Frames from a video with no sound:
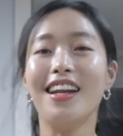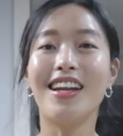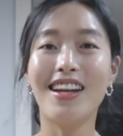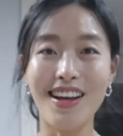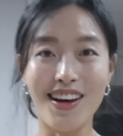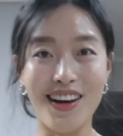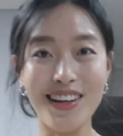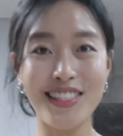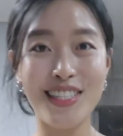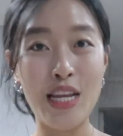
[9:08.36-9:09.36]

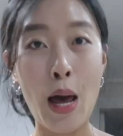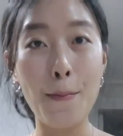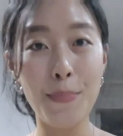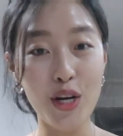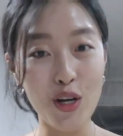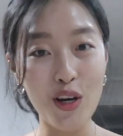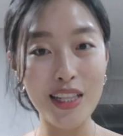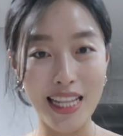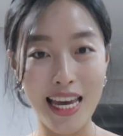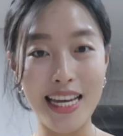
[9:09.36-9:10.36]
last but
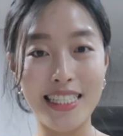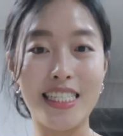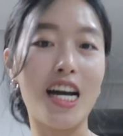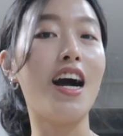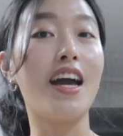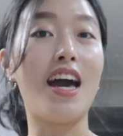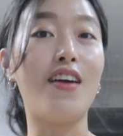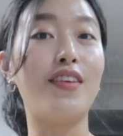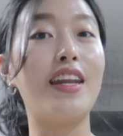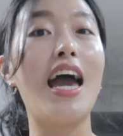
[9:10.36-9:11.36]
not least, I
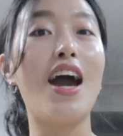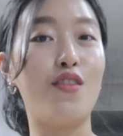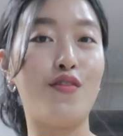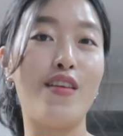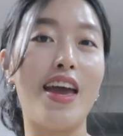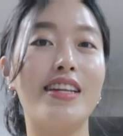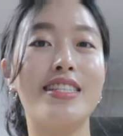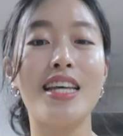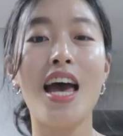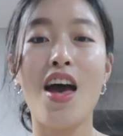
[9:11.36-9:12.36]
have an
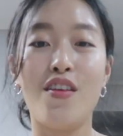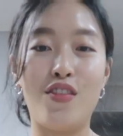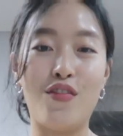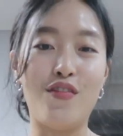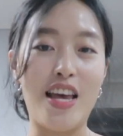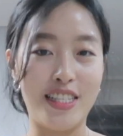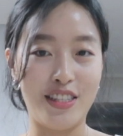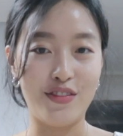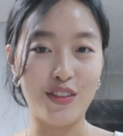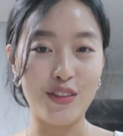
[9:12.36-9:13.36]
outfit for
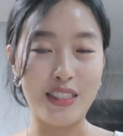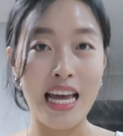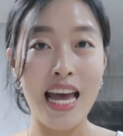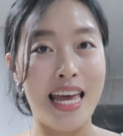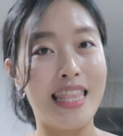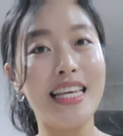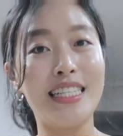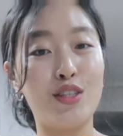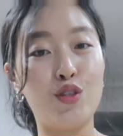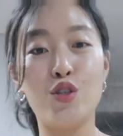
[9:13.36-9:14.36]
festivals.
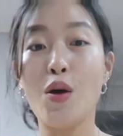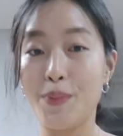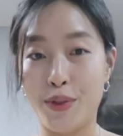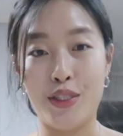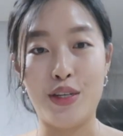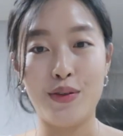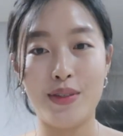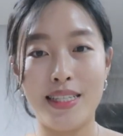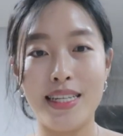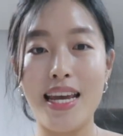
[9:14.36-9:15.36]
This
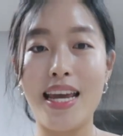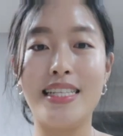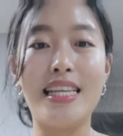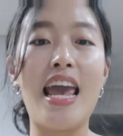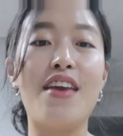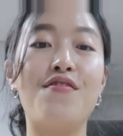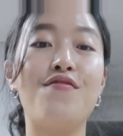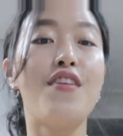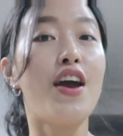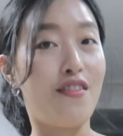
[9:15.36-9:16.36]
jumpsuit is a
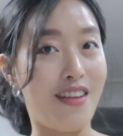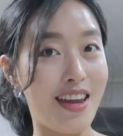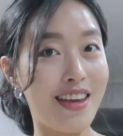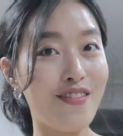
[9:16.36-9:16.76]
very,